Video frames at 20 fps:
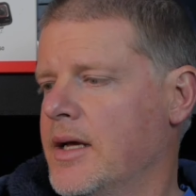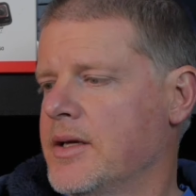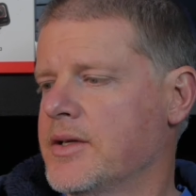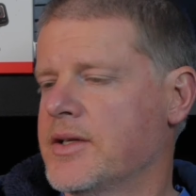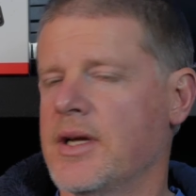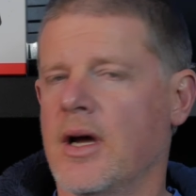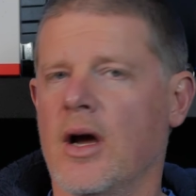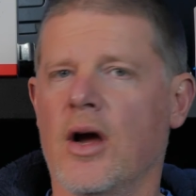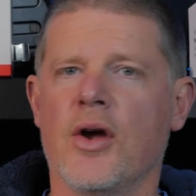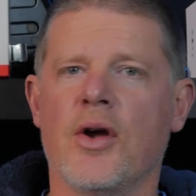
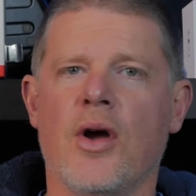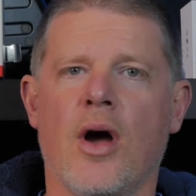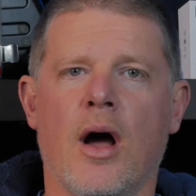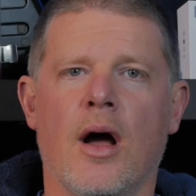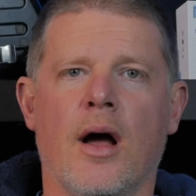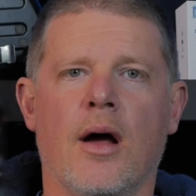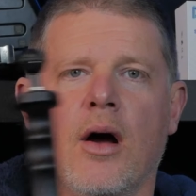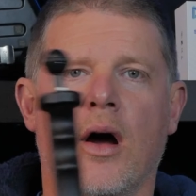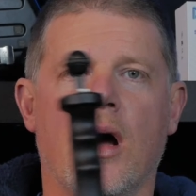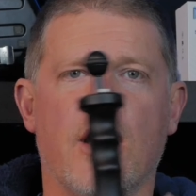So
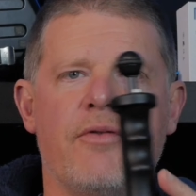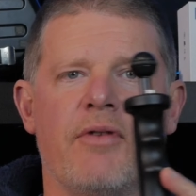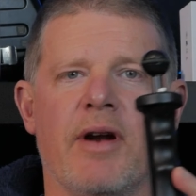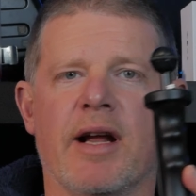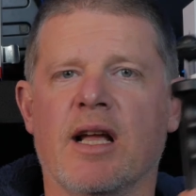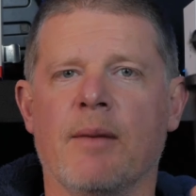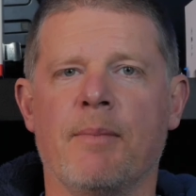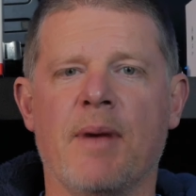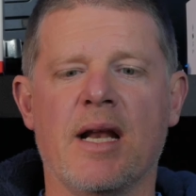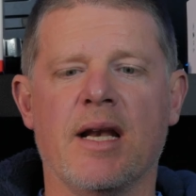I'd
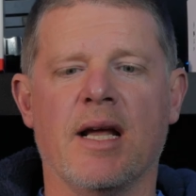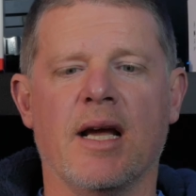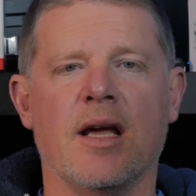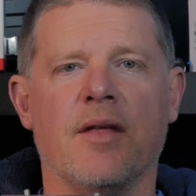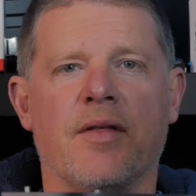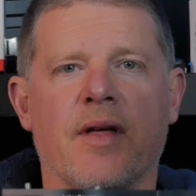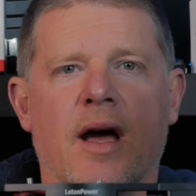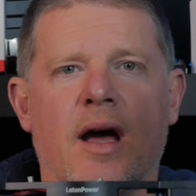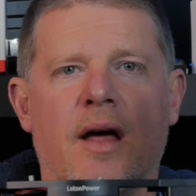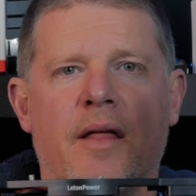recommend
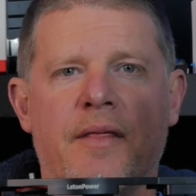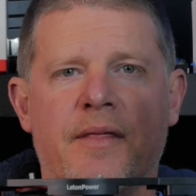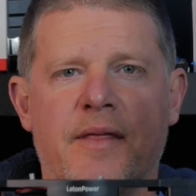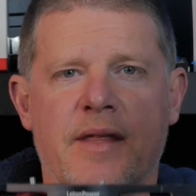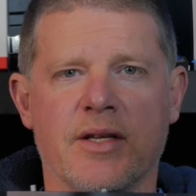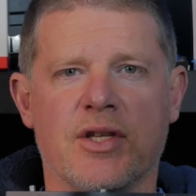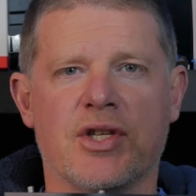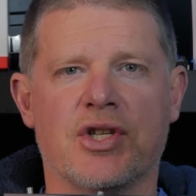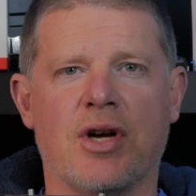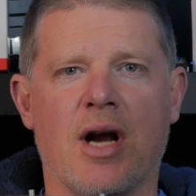either
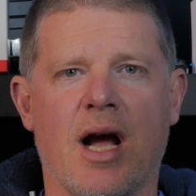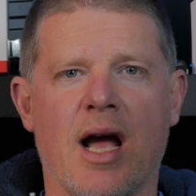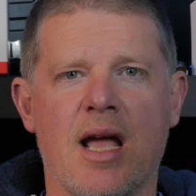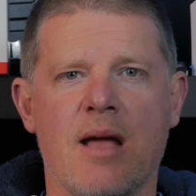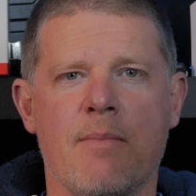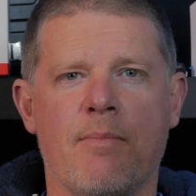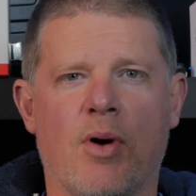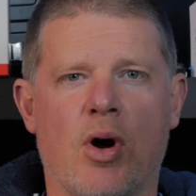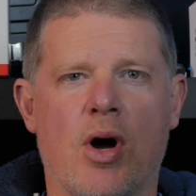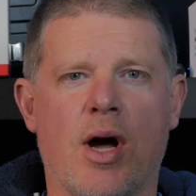this
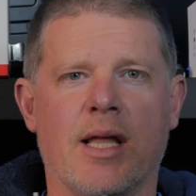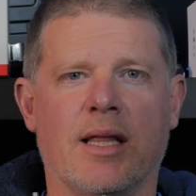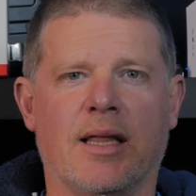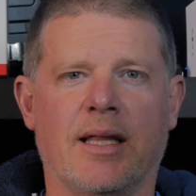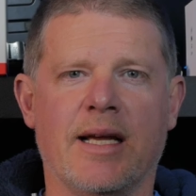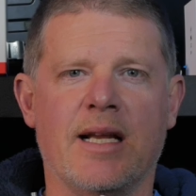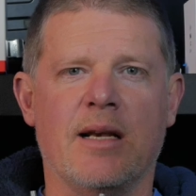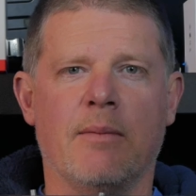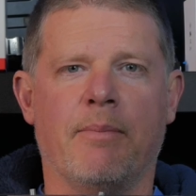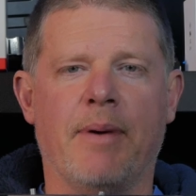tray by
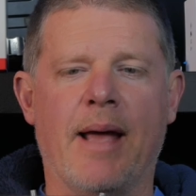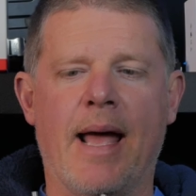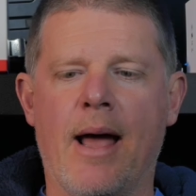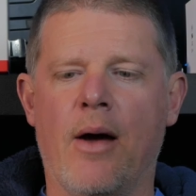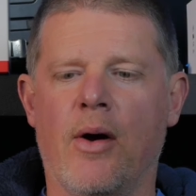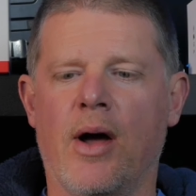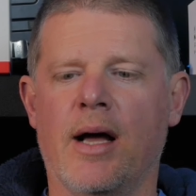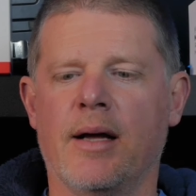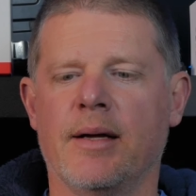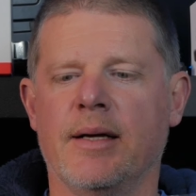
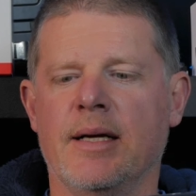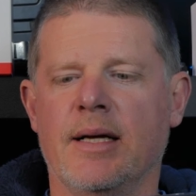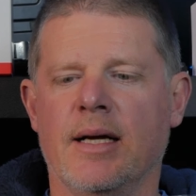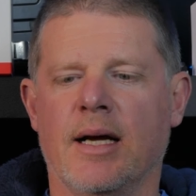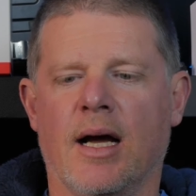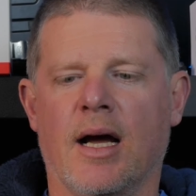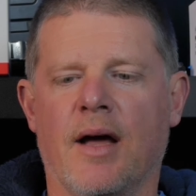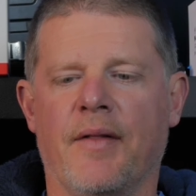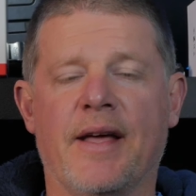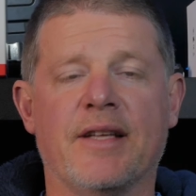LetonPower.
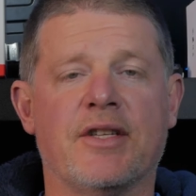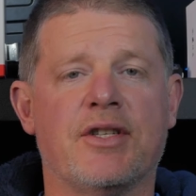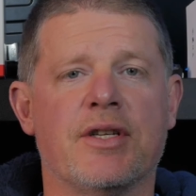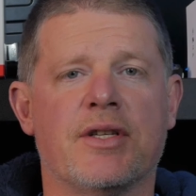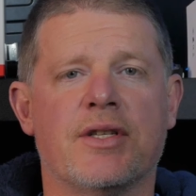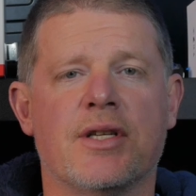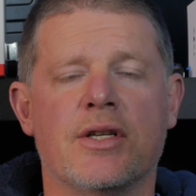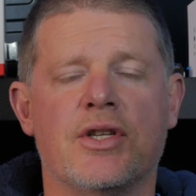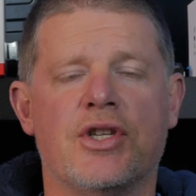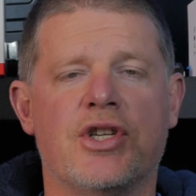That's
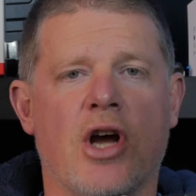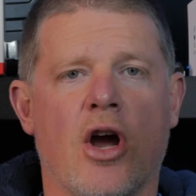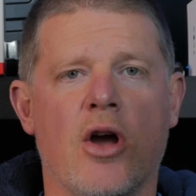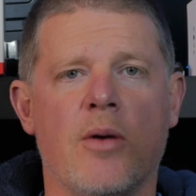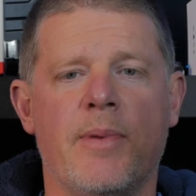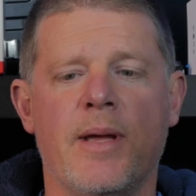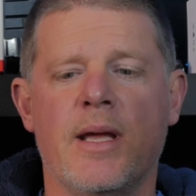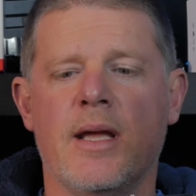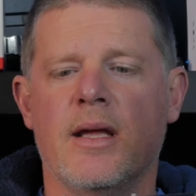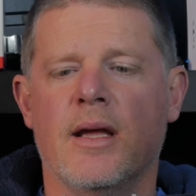just a
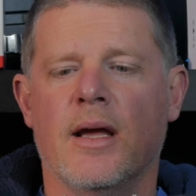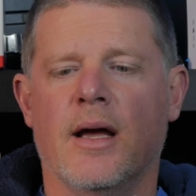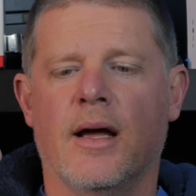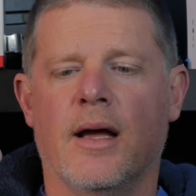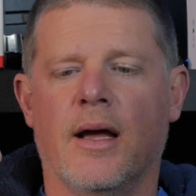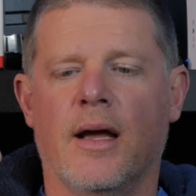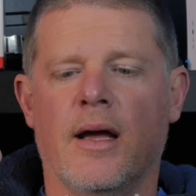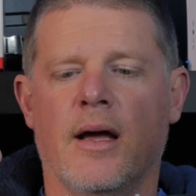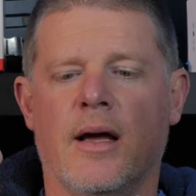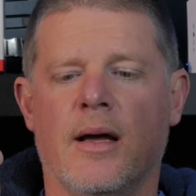Joby
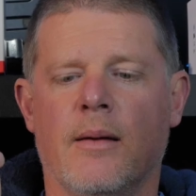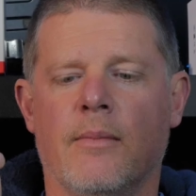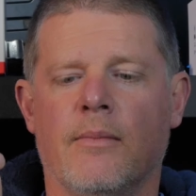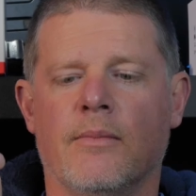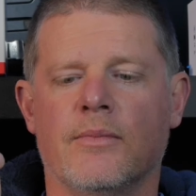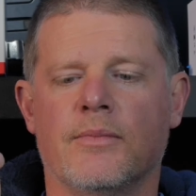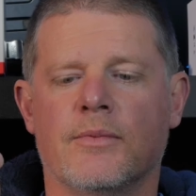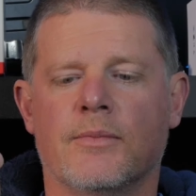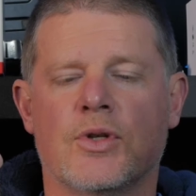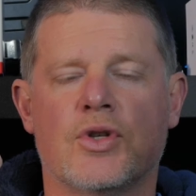
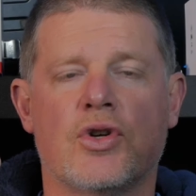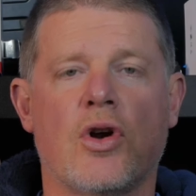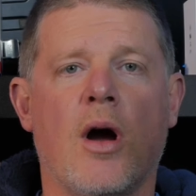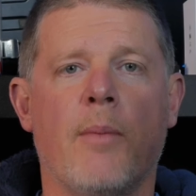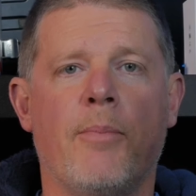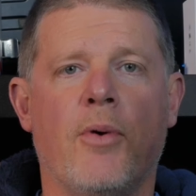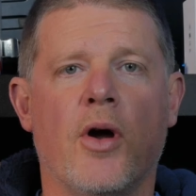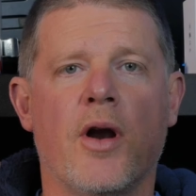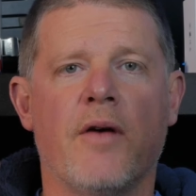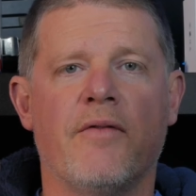
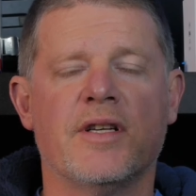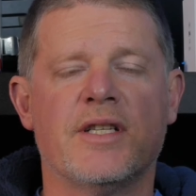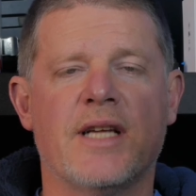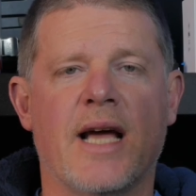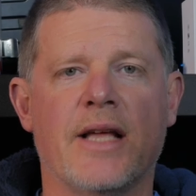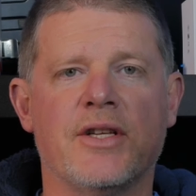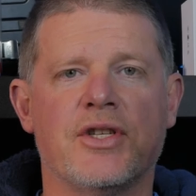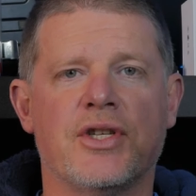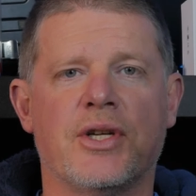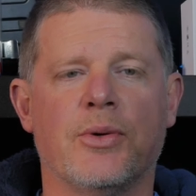tripod I've
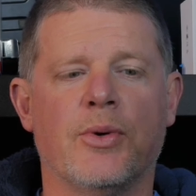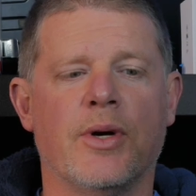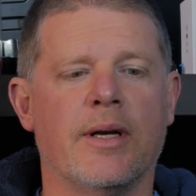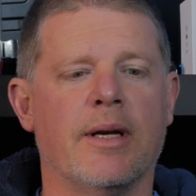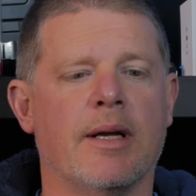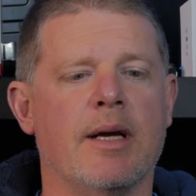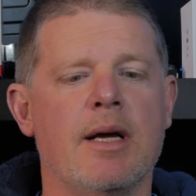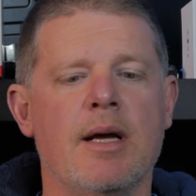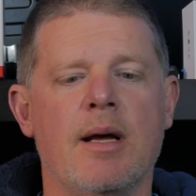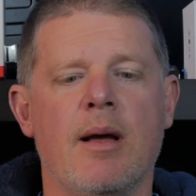attached to it.